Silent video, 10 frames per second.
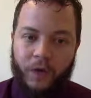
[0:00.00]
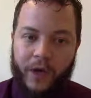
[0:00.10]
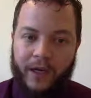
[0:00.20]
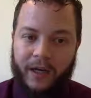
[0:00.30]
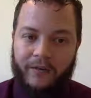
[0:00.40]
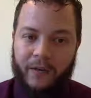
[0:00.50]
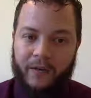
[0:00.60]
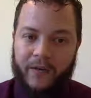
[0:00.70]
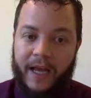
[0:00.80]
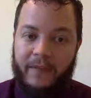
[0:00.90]
We can give
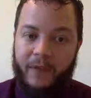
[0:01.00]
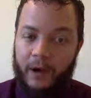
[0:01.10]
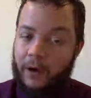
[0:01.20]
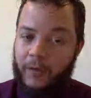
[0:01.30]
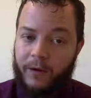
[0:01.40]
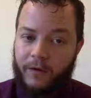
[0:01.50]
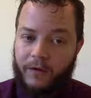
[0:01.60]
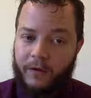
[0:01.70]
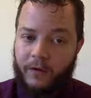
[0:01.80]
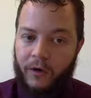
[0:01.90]
those named
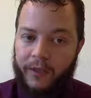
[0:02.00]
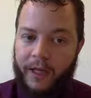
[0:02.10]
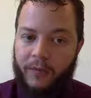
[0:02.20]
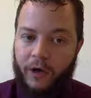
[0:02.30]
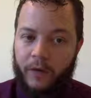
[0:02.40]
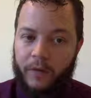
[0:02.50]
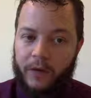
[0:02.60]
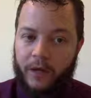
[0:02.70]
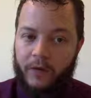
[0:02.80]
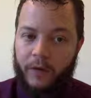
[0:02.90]
arguments. These are all named arguments,
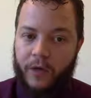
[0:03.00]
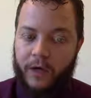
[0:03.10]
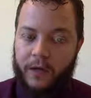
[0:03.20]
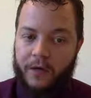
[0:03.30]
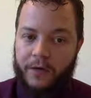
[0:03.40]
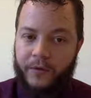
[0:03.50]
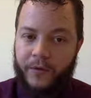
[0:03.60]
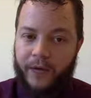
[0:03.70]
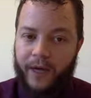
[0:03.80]
x1 and x2,